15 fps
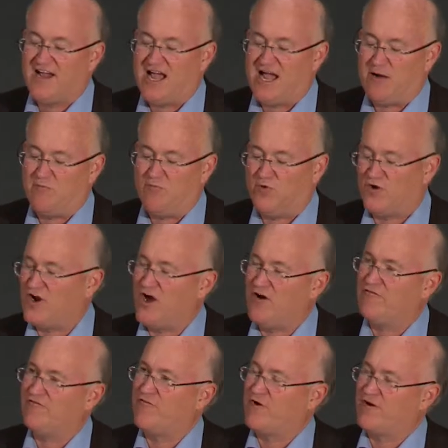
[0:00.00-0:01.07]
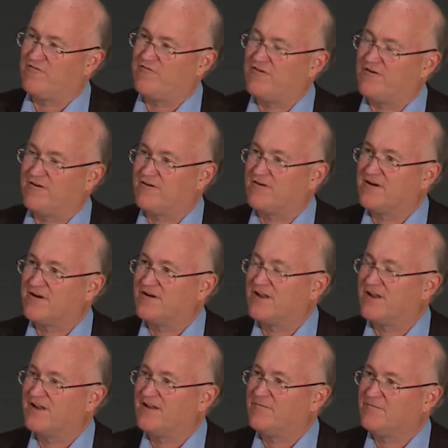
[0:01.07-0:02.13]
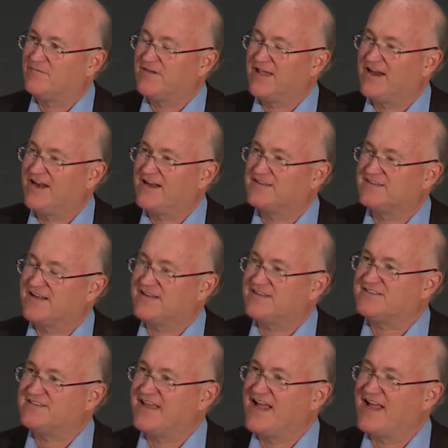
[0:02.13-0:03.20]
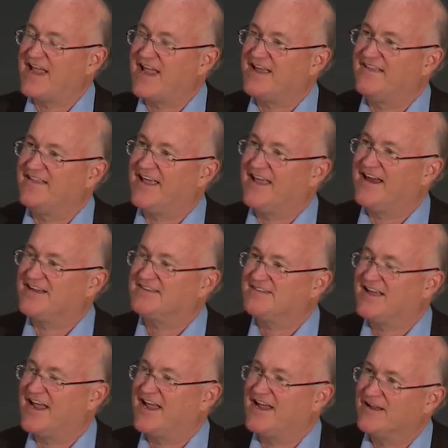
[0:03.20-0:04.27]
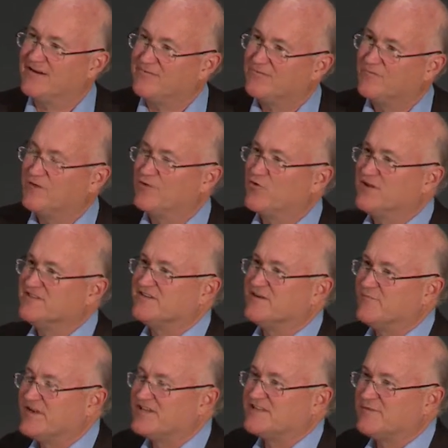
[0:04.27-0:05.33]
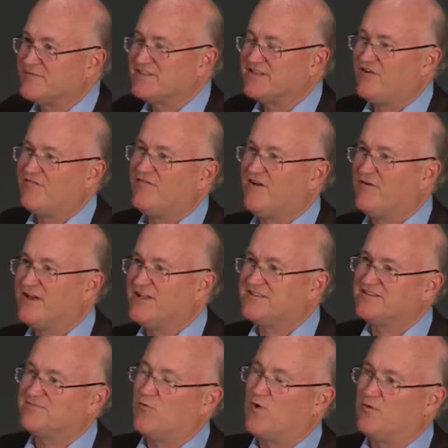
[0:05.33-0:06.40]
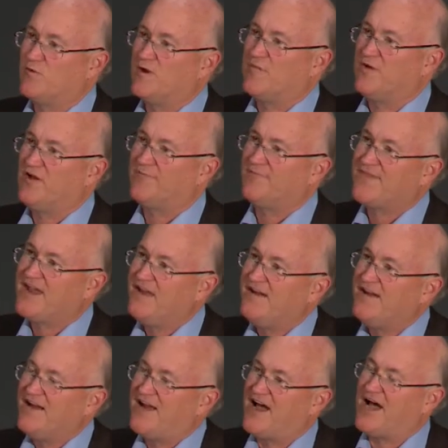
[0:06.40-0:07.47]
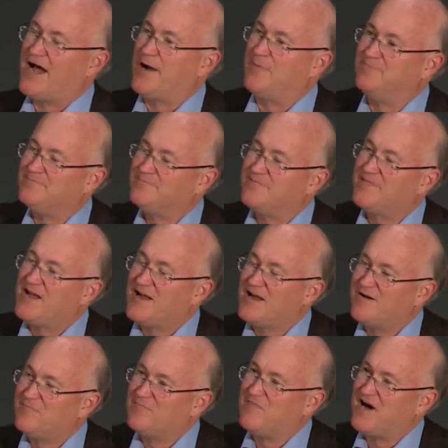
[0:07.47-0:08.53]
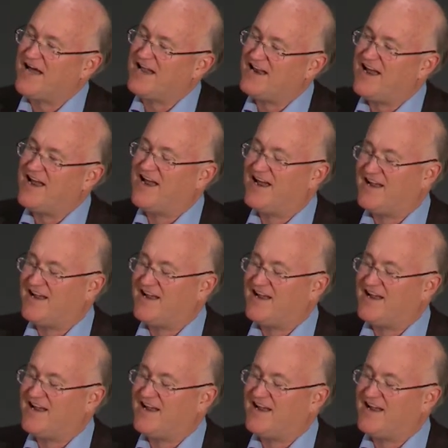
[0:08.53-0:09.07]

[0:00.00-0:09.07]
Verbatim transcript: Uh, we're known for it for little entities like the CIA and the NSA, and when the president picks up a cell phone, it's one we built. Um, but